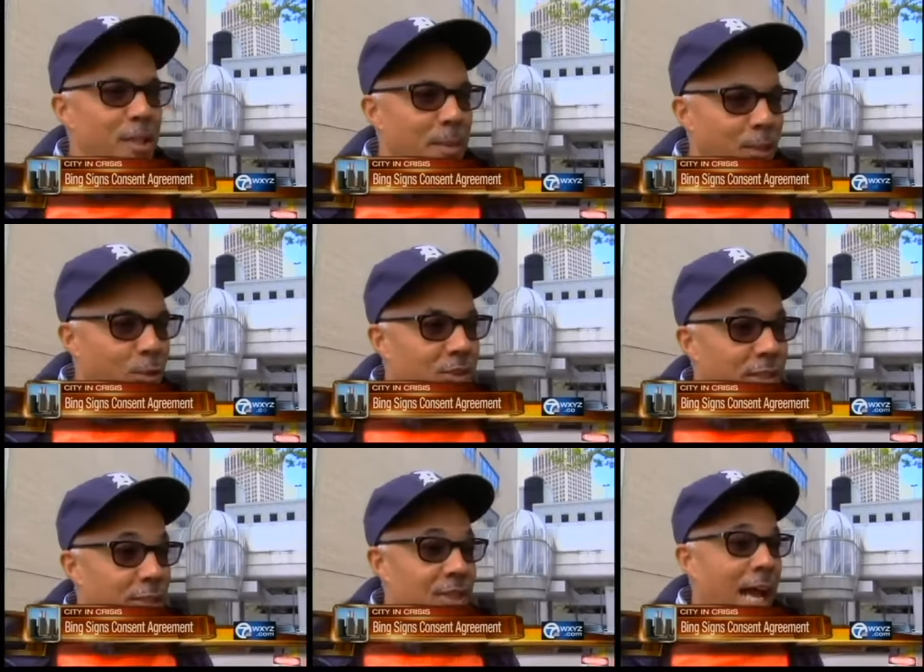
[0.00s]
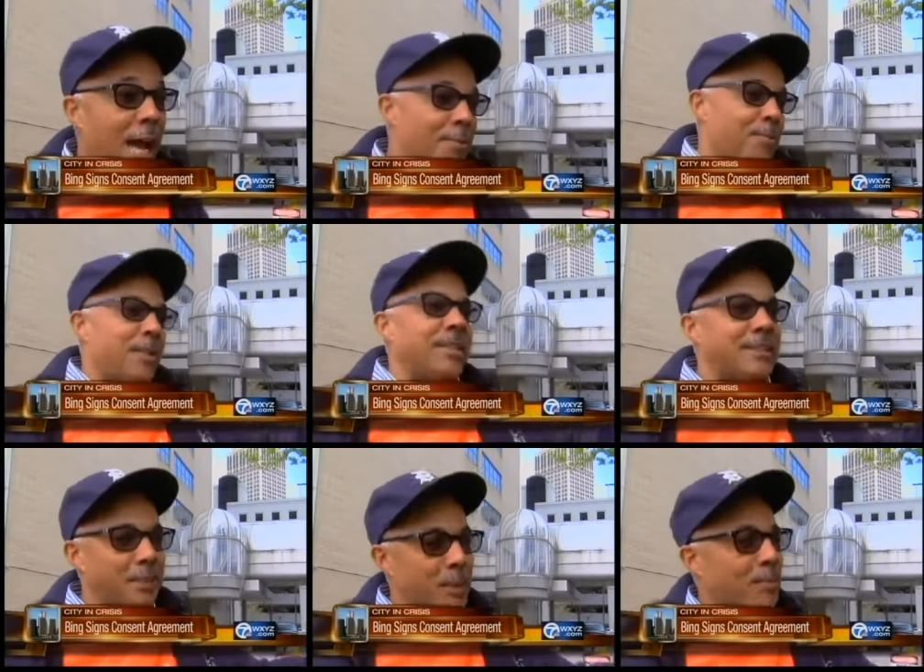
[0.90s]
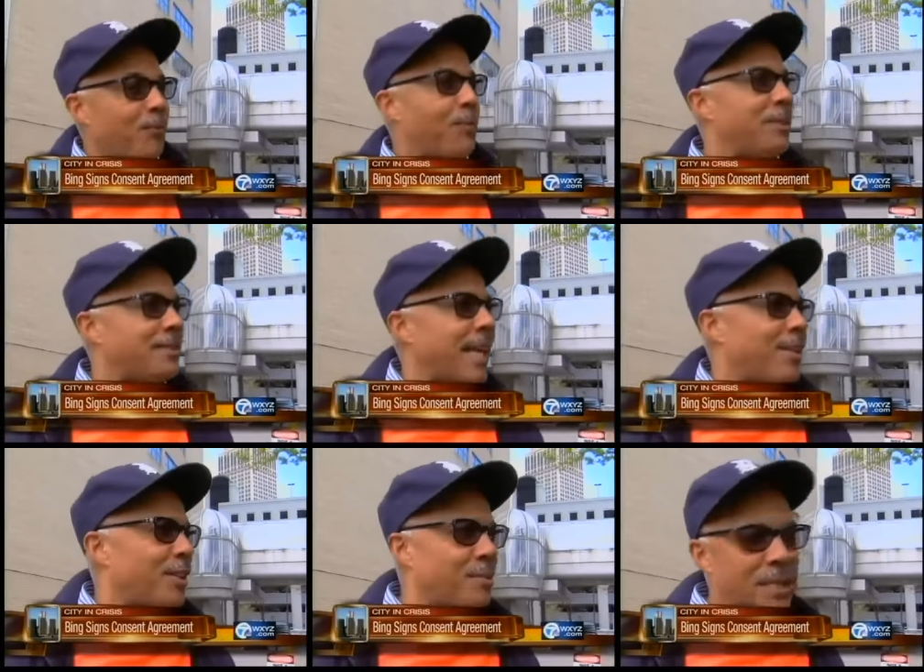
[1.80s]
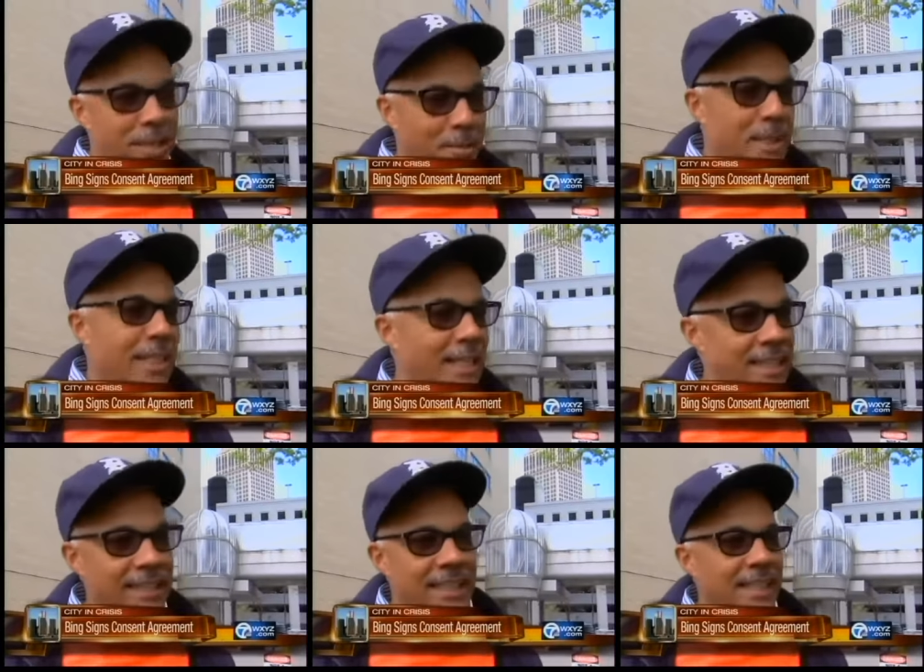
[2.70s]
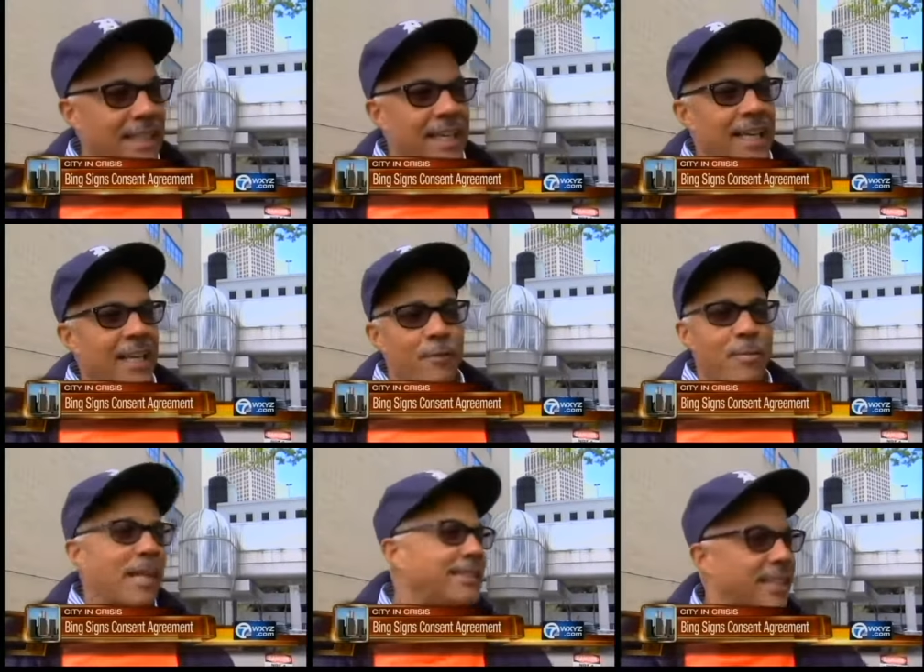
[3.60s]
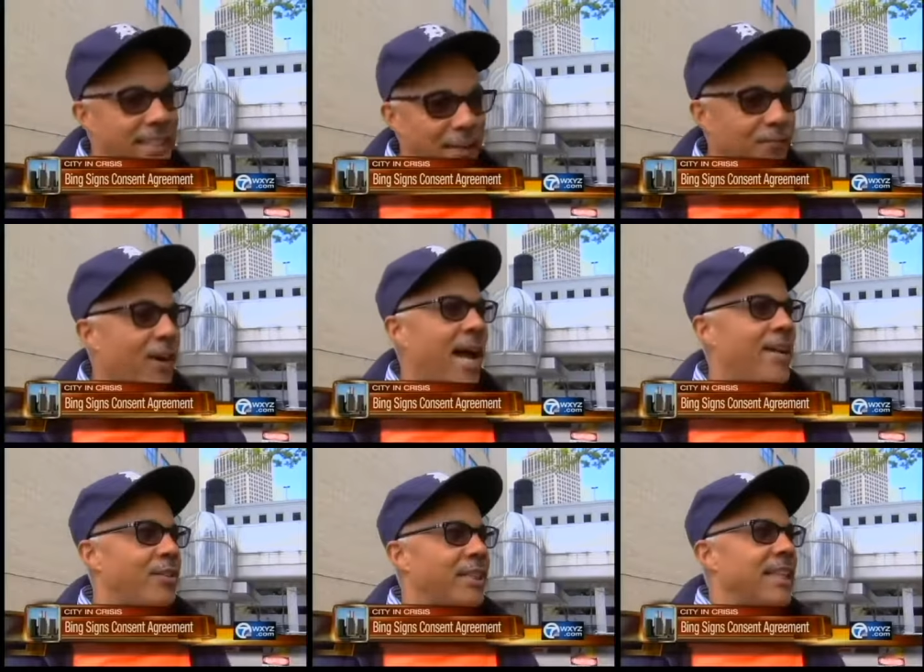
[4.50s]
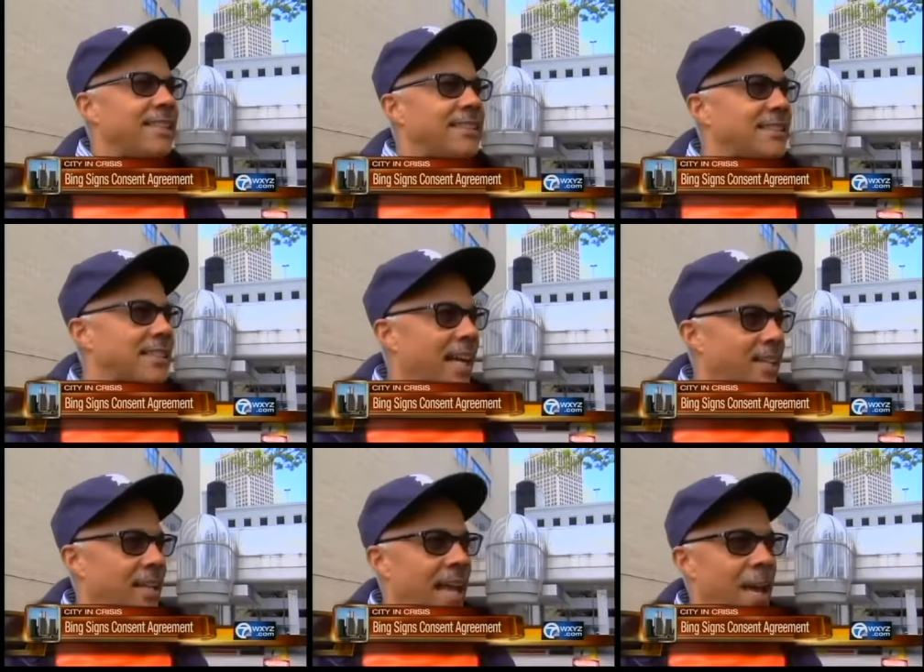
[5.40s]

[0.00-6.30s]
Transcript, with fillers: and they're going to be losing their jobs because the people from the state are going to be coming in and everybody's going to get fired. And that's just not going to